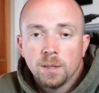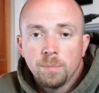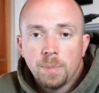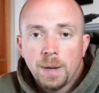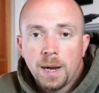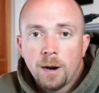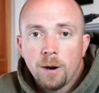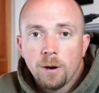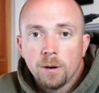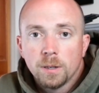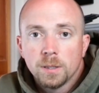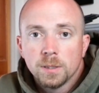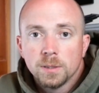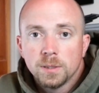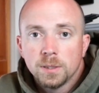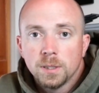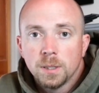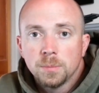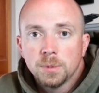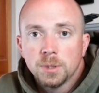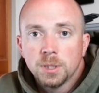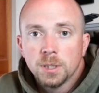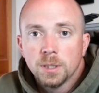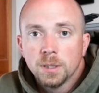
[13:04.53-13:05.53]
in power
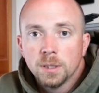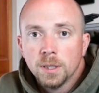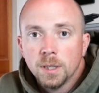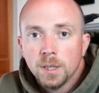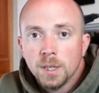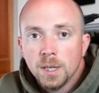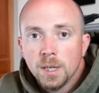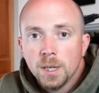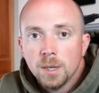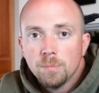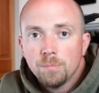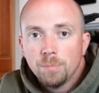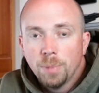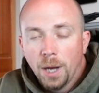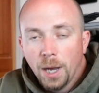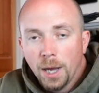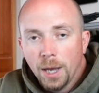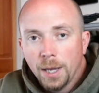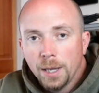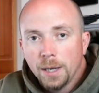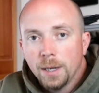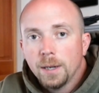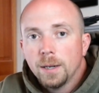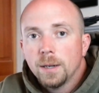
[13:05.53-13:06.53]
consumption.
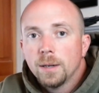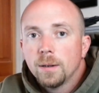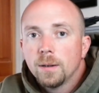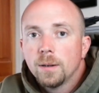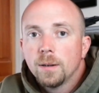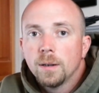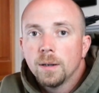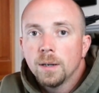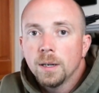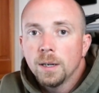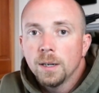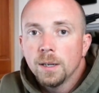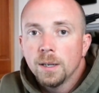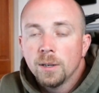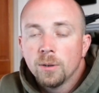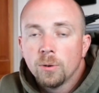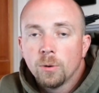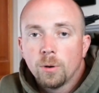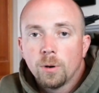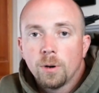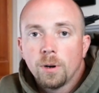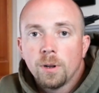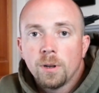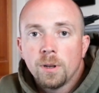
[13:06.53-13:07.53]
But uh, in
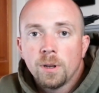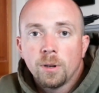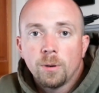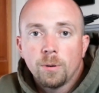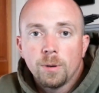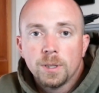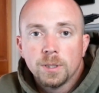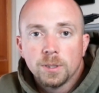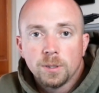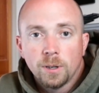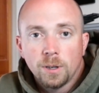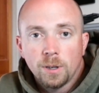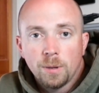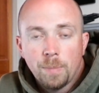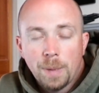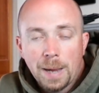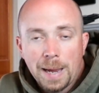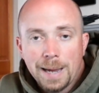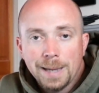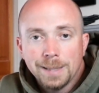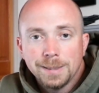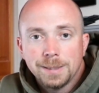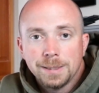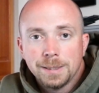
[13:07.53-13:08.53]
order to increase our
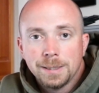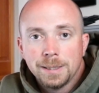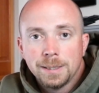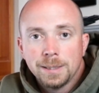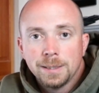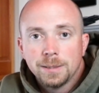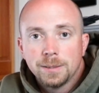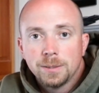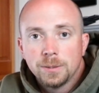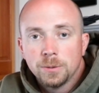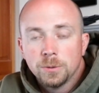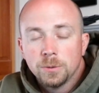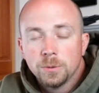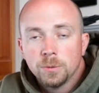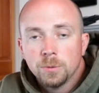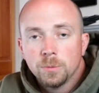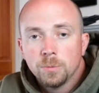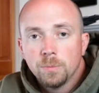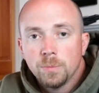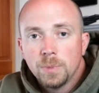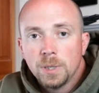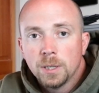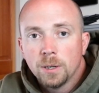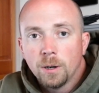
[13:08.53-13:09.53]
capacity to
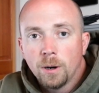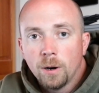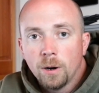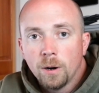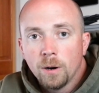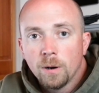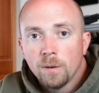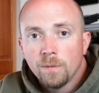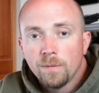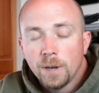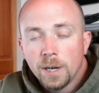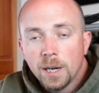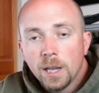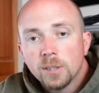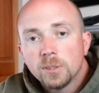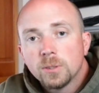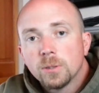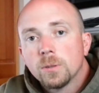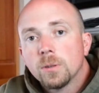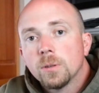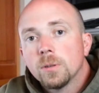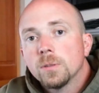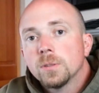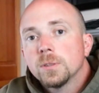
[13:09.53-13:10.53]
meet our
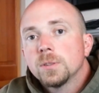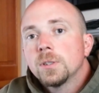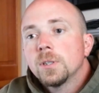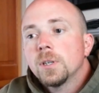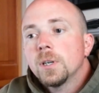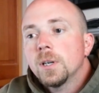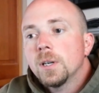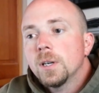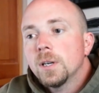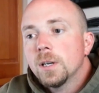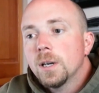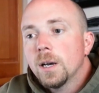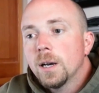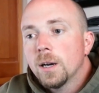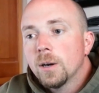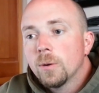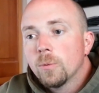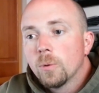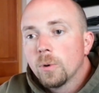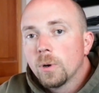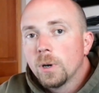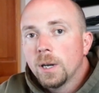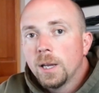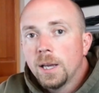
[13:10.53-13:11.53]
financial goals,
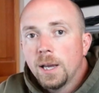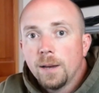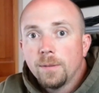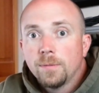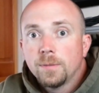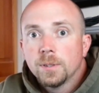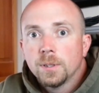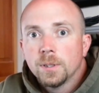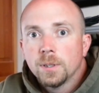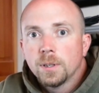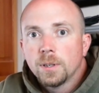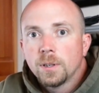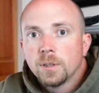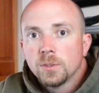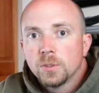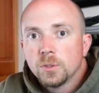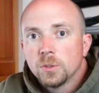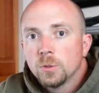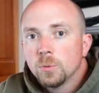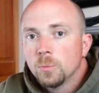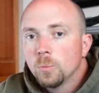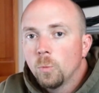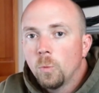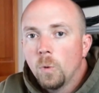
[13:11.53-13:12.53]
uh, we're going to have to
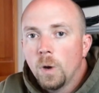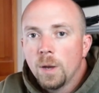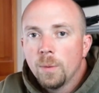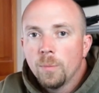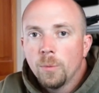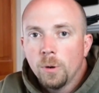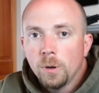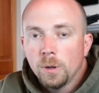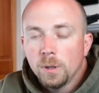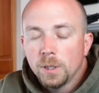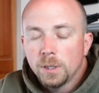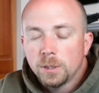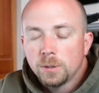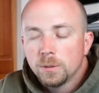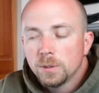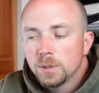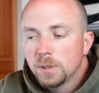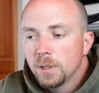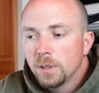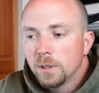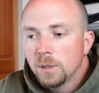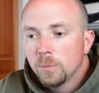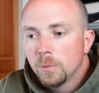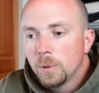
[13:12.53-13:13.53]
consume way more
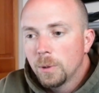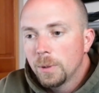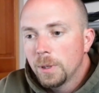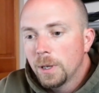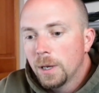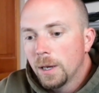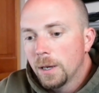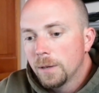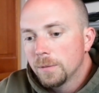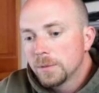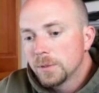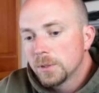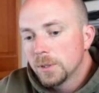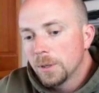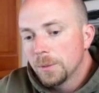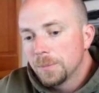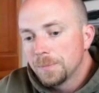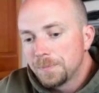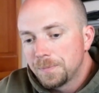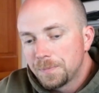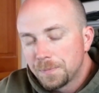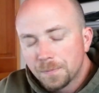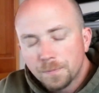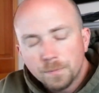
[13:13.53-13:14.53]
electricity than what we have. So